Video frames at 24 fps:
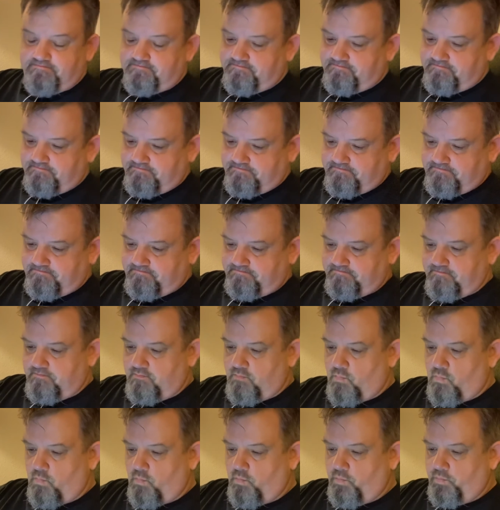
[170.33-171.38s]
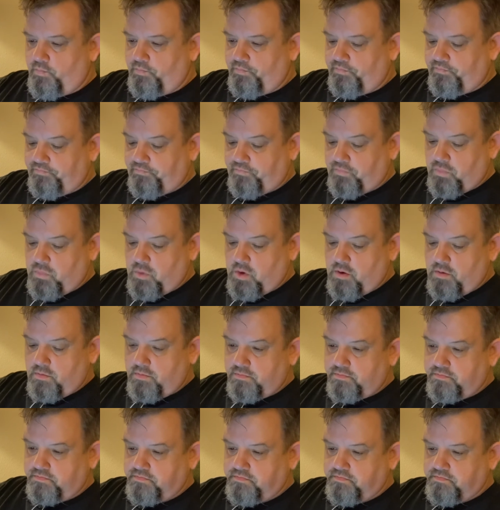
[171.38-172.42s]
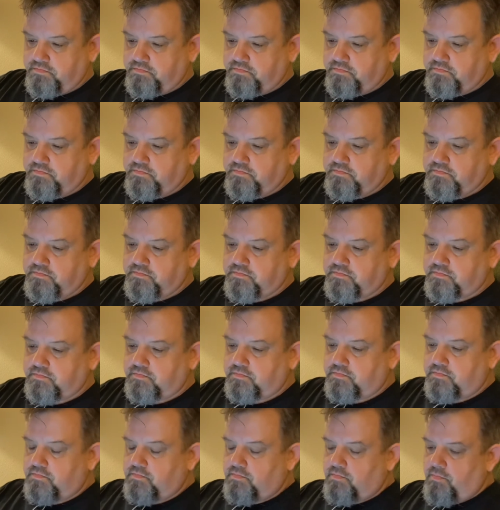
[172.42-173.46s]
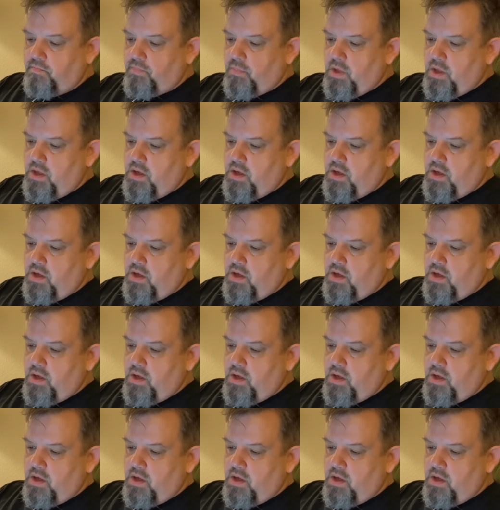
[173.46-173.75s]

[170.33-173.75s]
(silence)